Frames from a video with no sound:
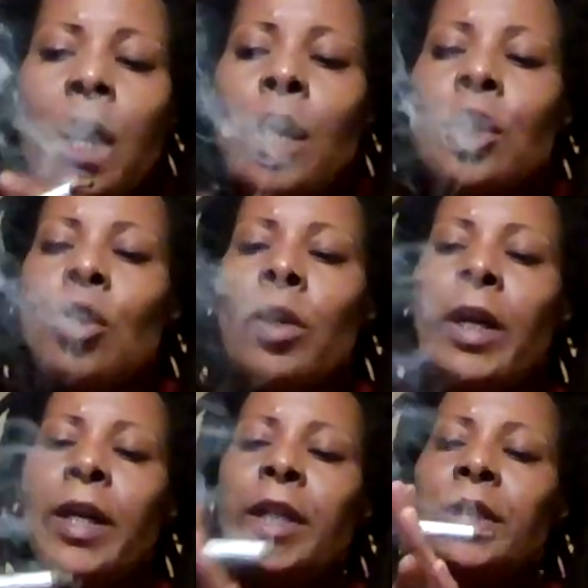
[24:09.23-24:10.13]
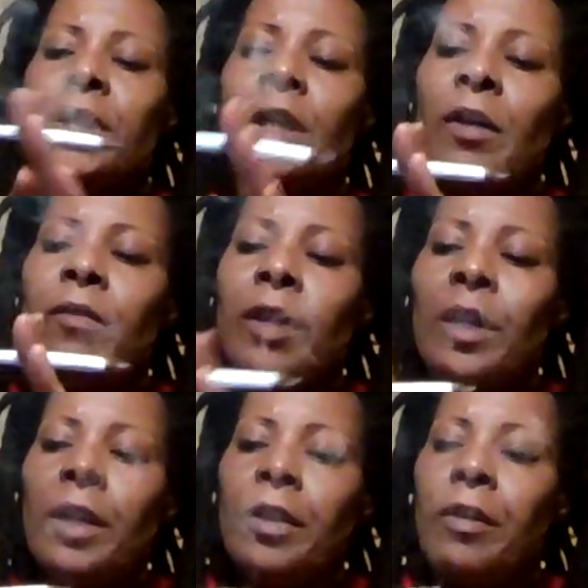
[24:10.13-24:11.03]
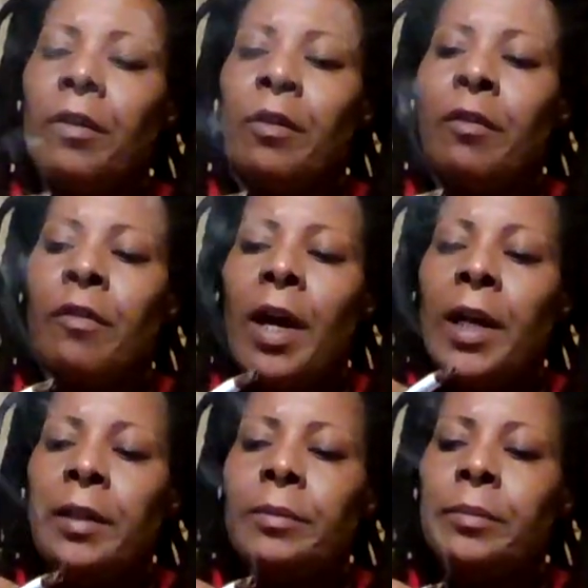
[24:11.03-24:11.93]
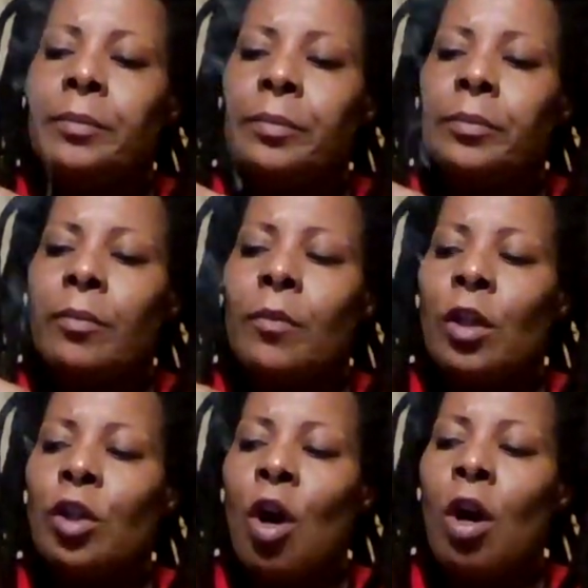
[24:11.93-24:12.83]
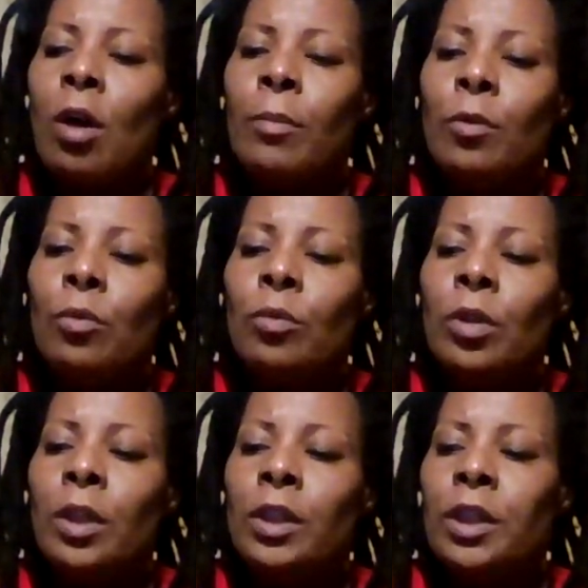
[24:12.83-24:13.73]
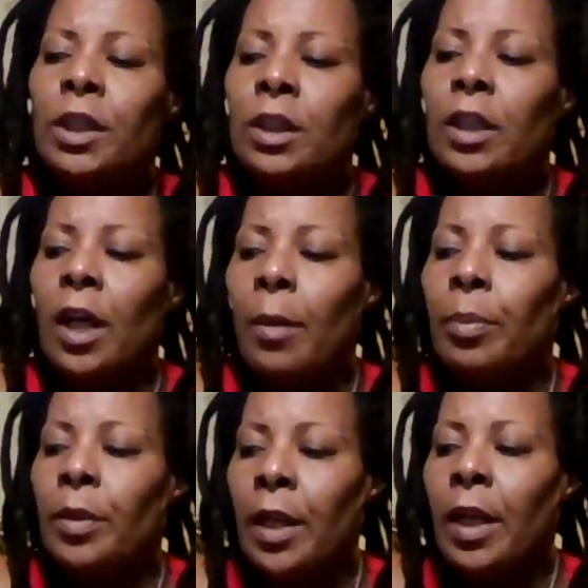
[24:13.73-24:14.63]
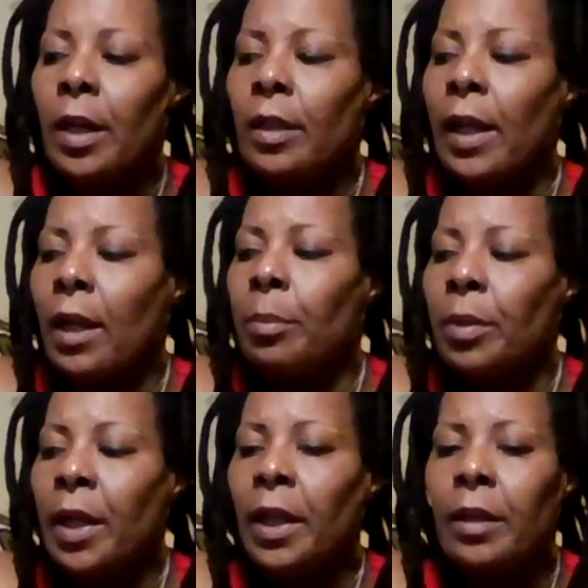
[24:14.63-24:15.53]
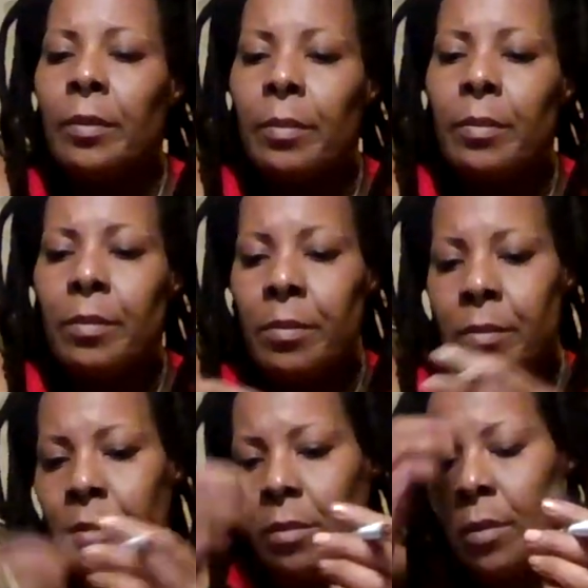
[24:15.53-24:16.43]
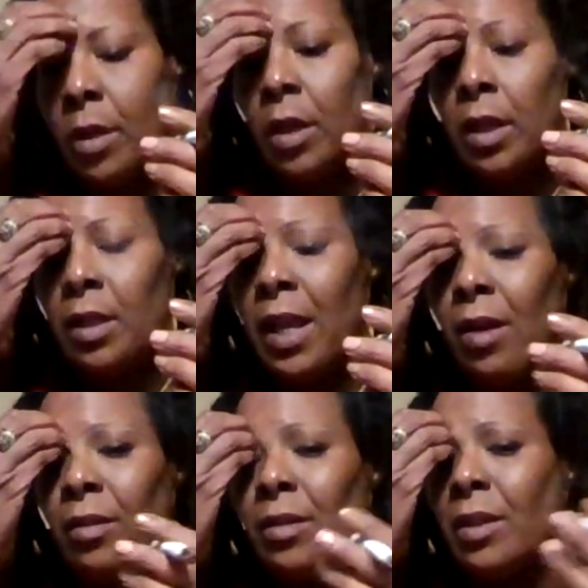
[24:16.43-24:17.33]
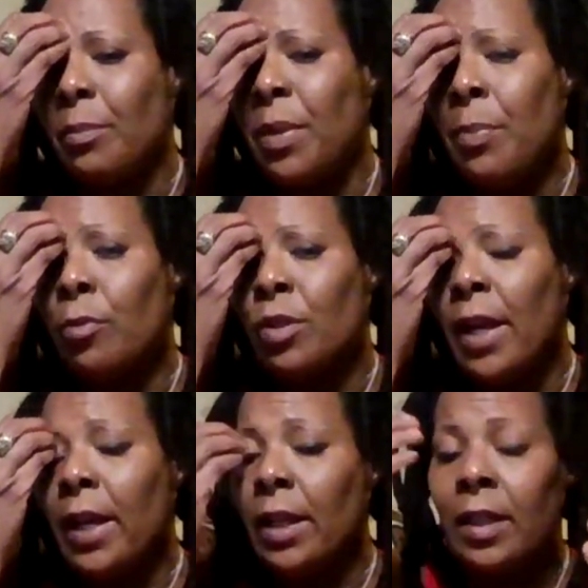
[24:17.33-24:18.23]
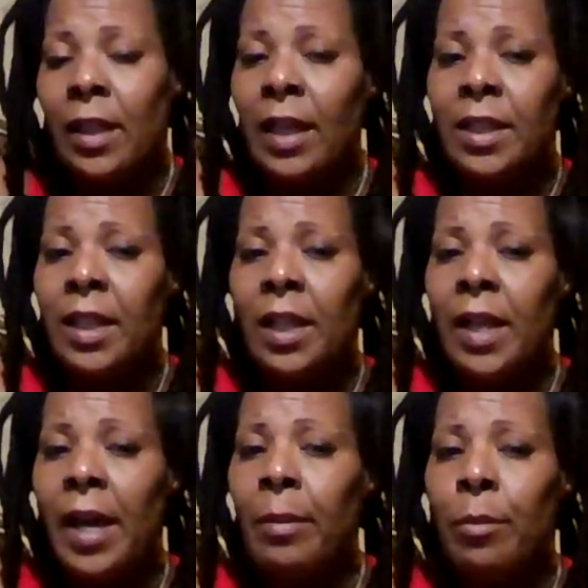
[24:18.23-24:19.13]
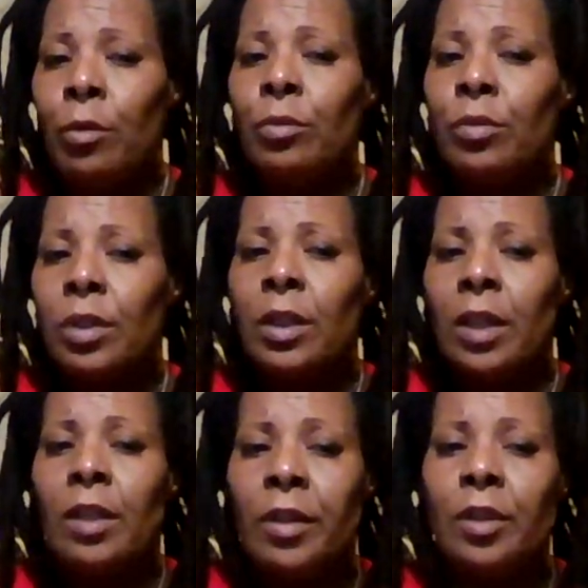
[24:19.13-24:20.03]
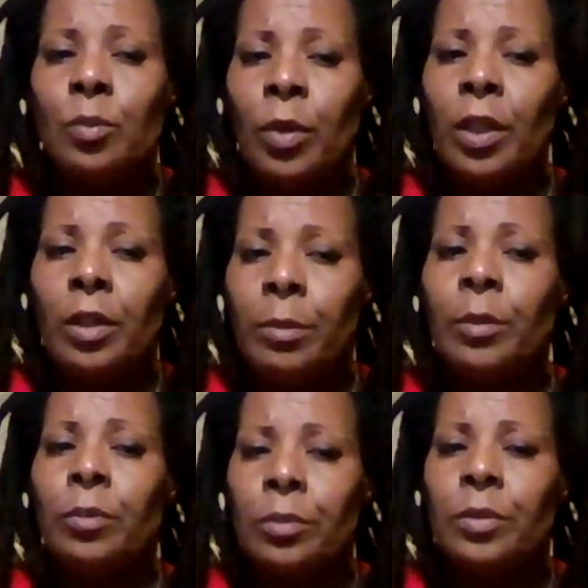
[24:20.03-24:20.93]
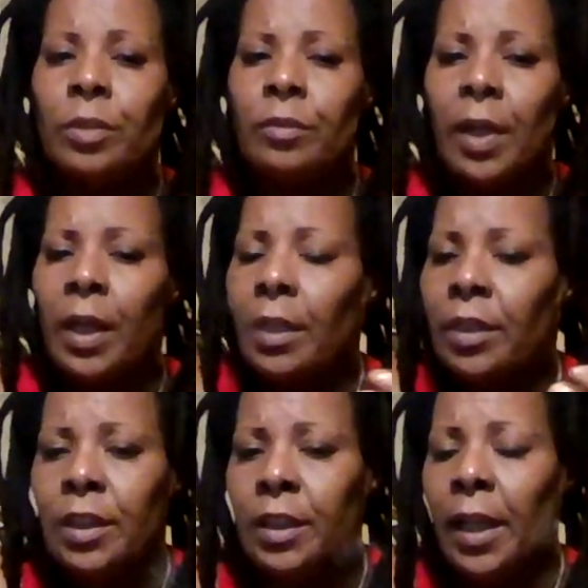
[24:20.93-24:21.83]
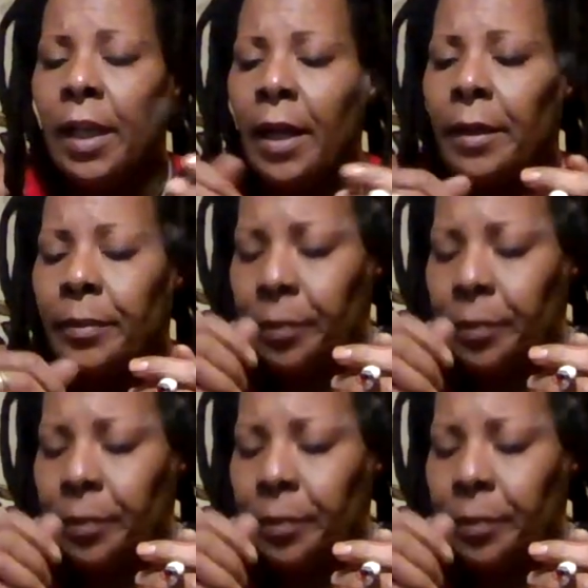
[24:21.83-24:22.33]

So the energy of Lilith, right? The darker moon, she's like a planet. Now, people say they see a lot of moons. Lilith is one of the moons, right? Just say that.